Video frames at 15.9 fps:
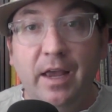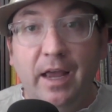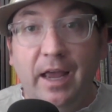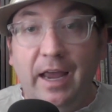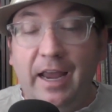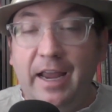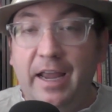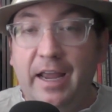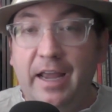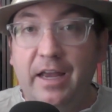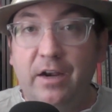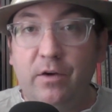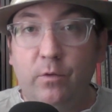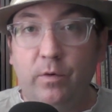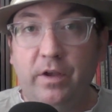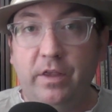
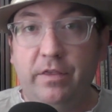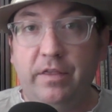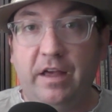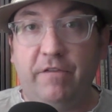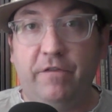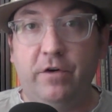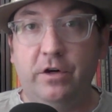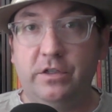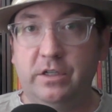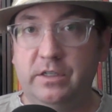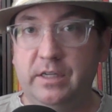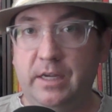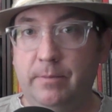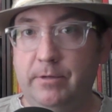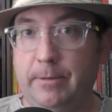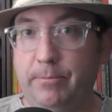And with that first
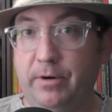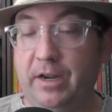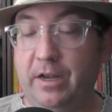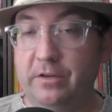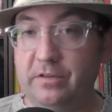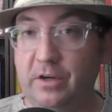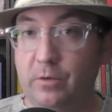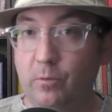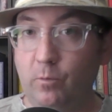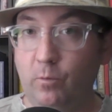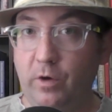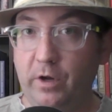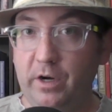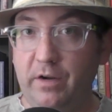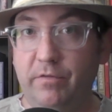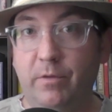attempt at pronouncing
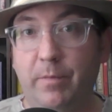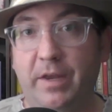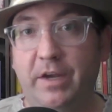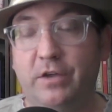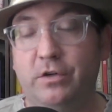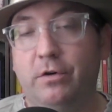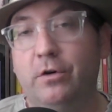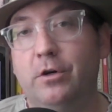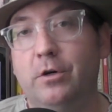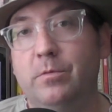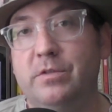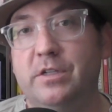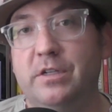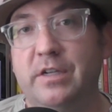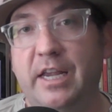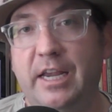one of the many
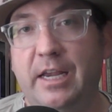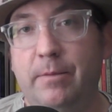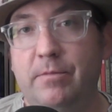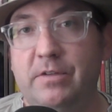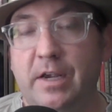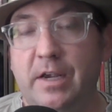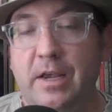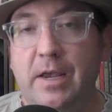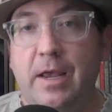terms, names,